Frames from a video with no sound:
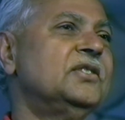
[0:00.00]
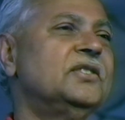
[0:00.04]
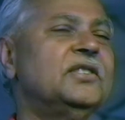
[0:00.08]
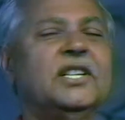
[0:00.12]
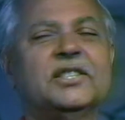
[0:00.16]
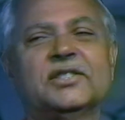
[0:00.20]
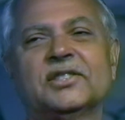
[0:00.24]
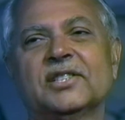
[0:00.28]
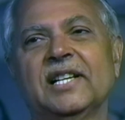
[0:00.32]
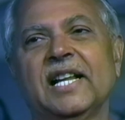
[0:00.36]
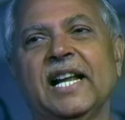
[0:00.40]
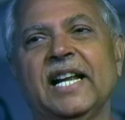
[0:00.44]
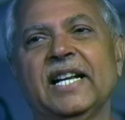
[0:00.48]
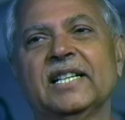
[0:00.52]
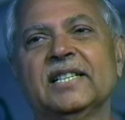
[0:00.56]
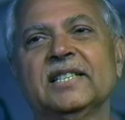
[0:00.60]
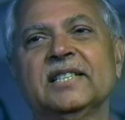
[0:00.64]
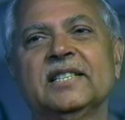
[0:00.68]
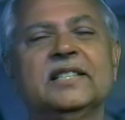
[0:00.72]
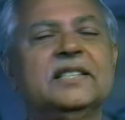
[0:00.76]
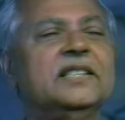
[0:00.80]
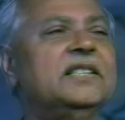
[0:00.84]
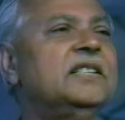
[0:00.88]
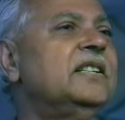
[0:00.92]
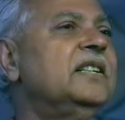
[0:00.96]
Just like
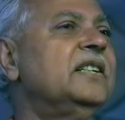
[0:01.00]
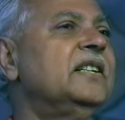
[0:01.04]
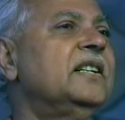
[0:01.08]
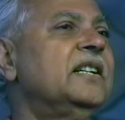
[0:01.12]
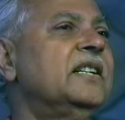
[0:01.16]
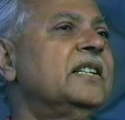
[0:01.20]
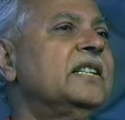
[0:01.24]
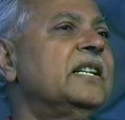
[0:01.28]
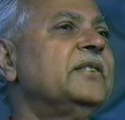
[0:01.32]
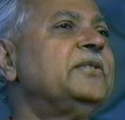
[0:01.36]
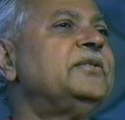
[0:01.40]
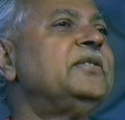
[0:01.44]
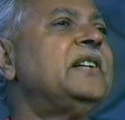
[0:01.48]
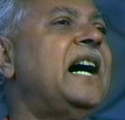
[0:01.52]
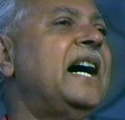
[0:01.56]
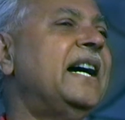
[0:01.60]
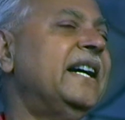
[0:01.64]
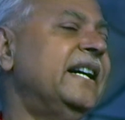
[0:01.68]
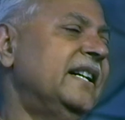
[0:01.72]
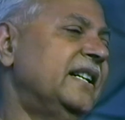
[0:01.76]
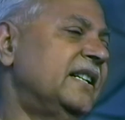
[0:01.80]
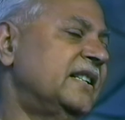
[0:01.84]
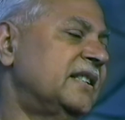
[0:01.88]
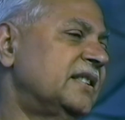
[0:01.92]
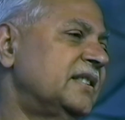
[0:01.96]
the
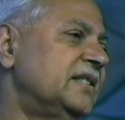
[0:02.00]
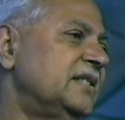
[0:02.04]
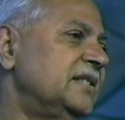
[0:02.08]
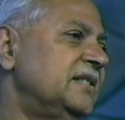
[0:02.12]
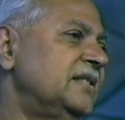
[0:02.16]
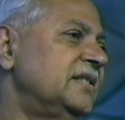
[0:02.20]
fire.